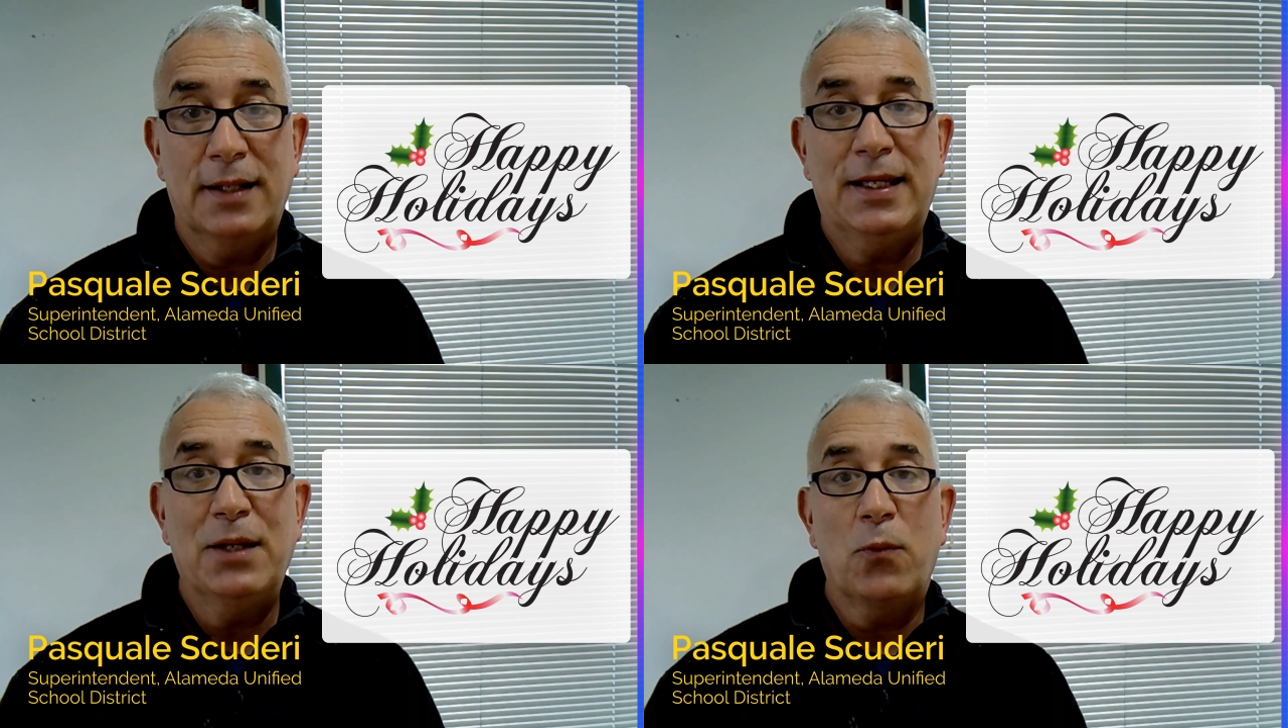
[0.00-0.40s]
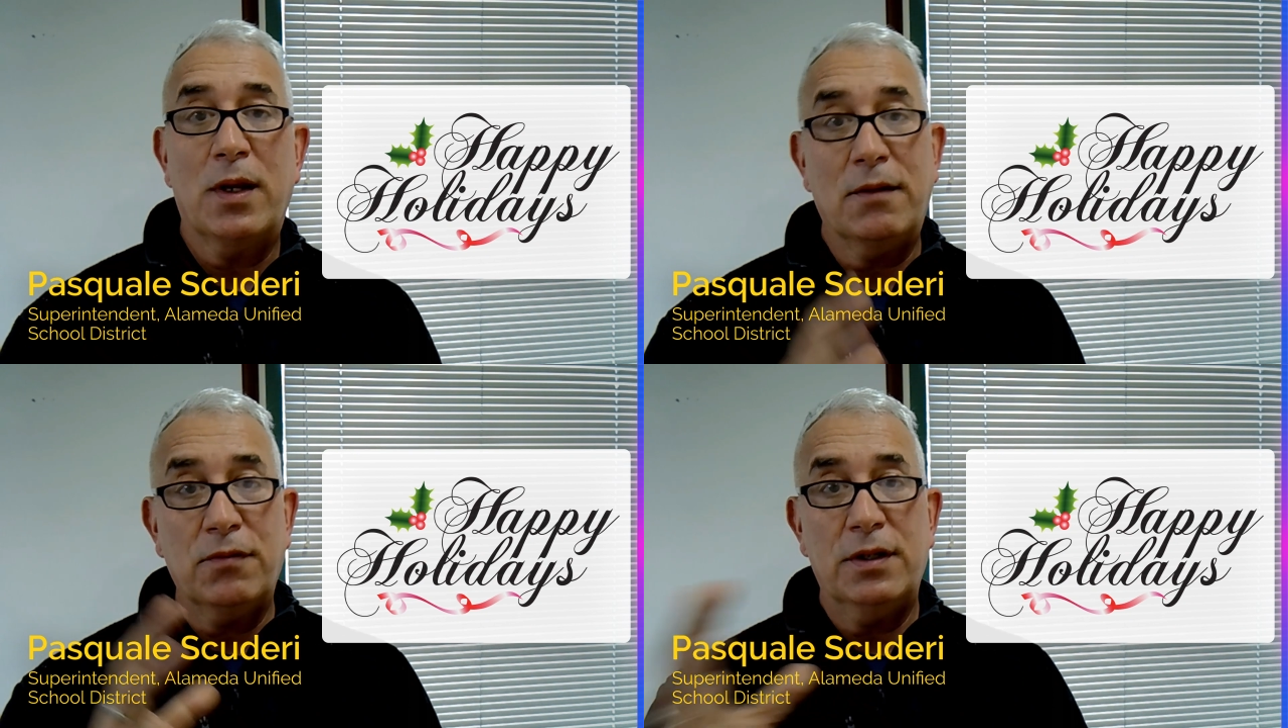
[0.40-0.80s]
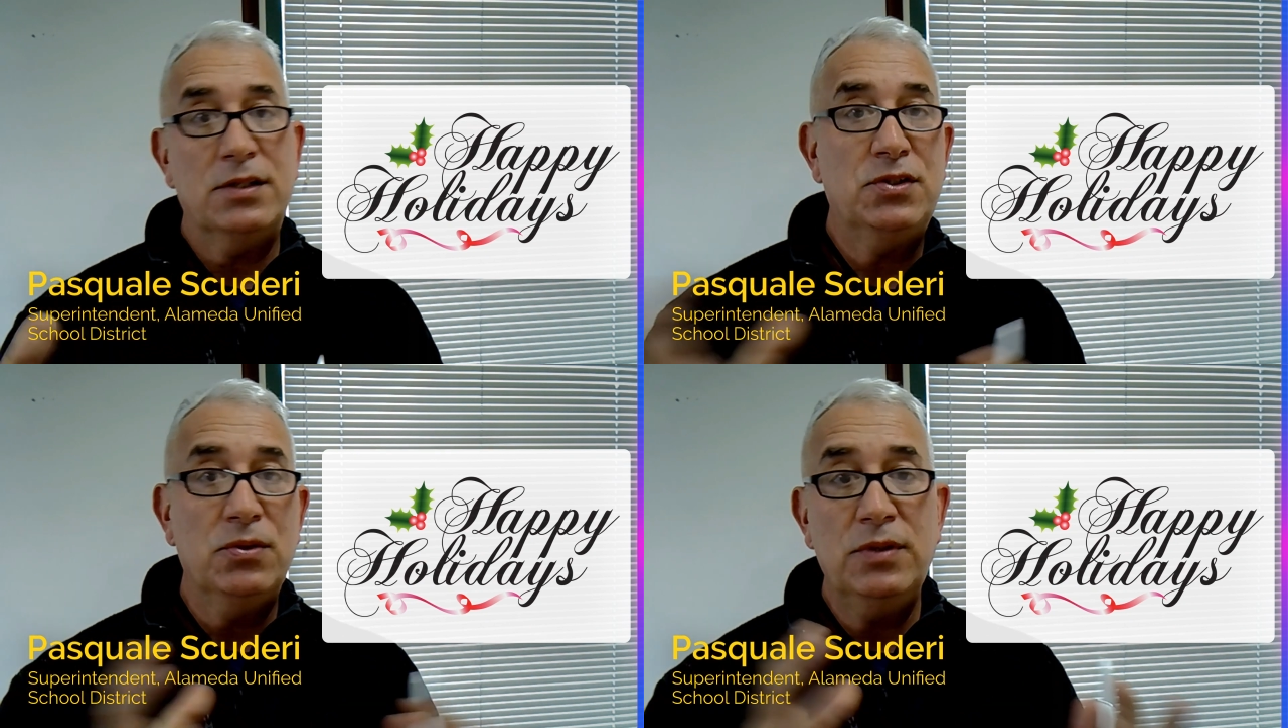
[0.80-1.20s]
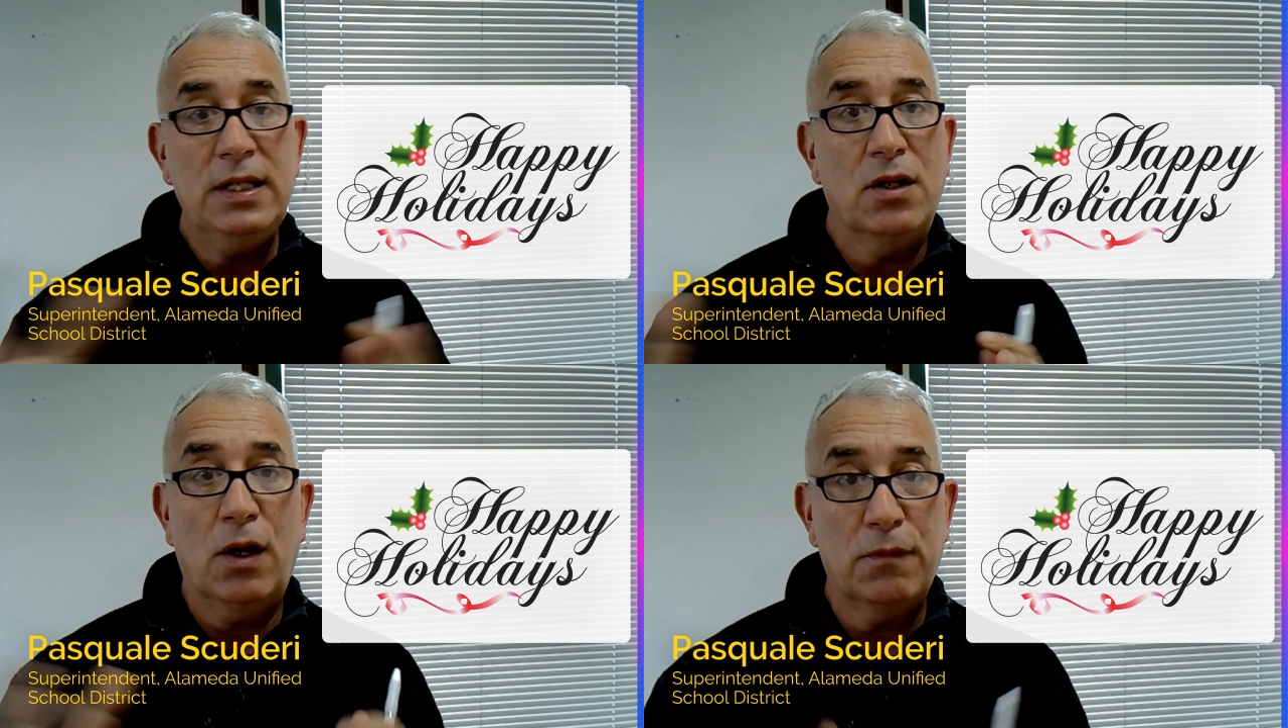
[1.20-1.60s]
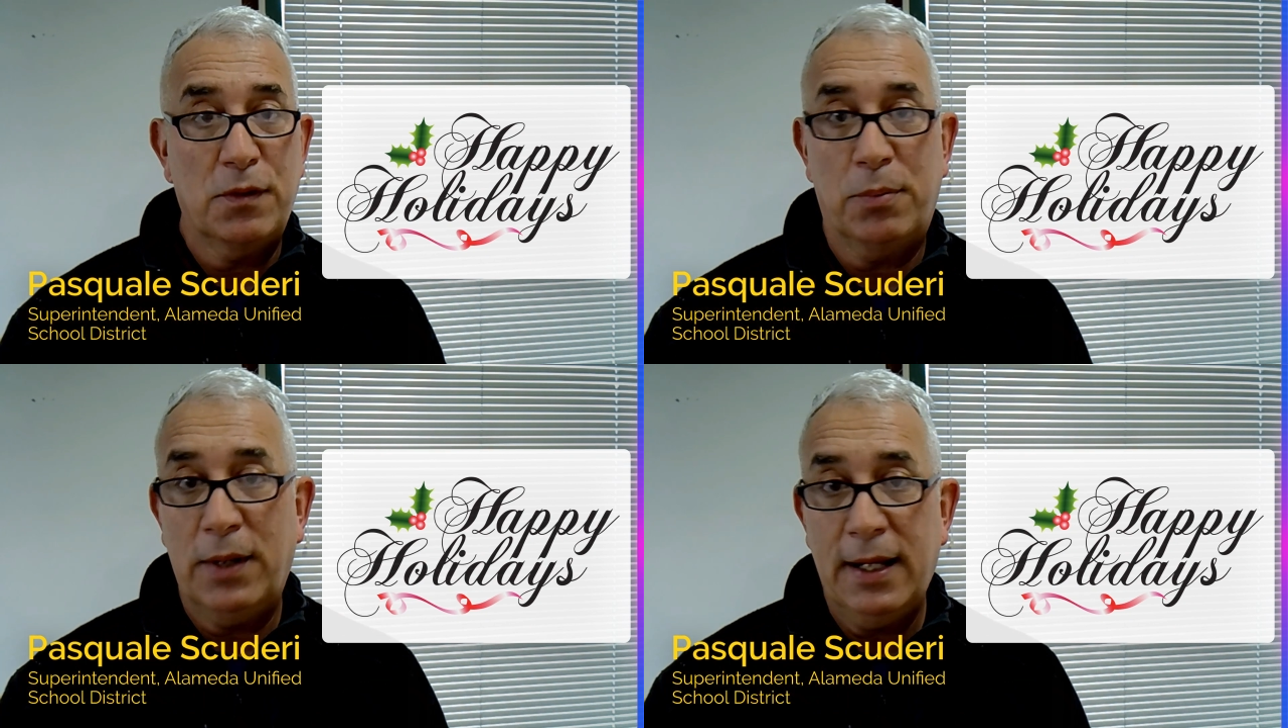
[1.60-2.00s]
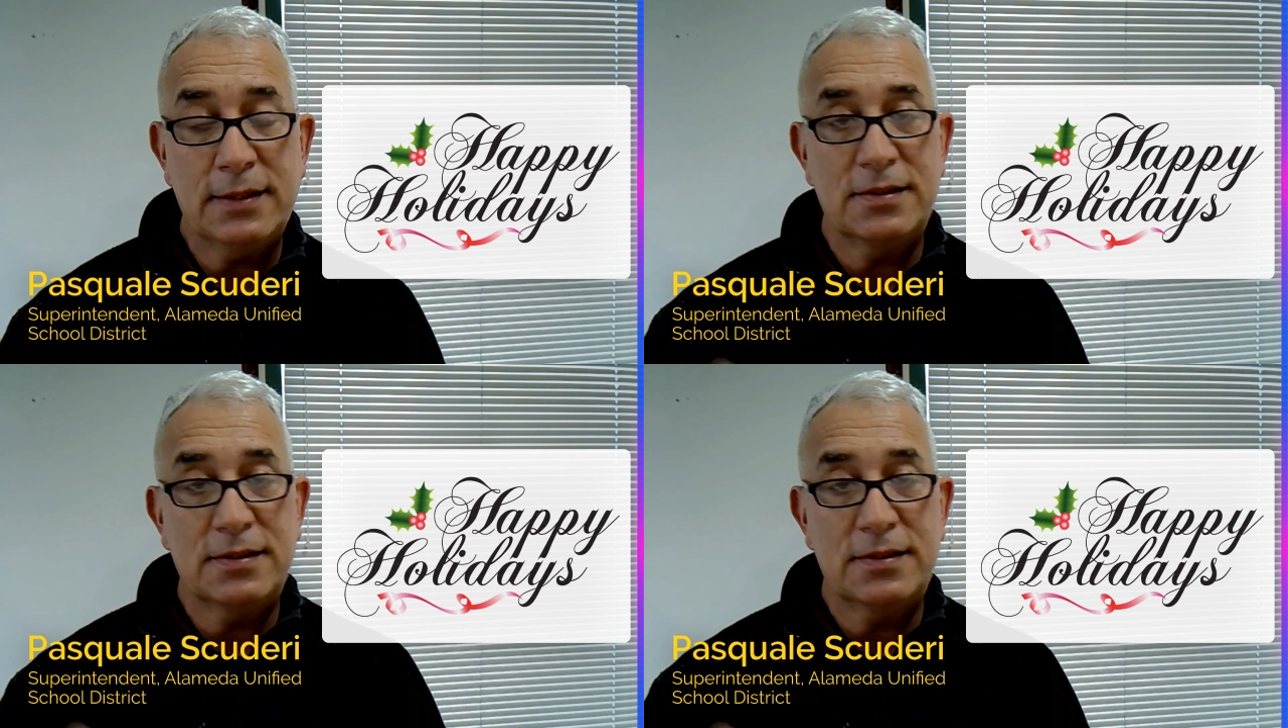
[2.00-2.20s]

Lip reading: get whatever it is you need over the break: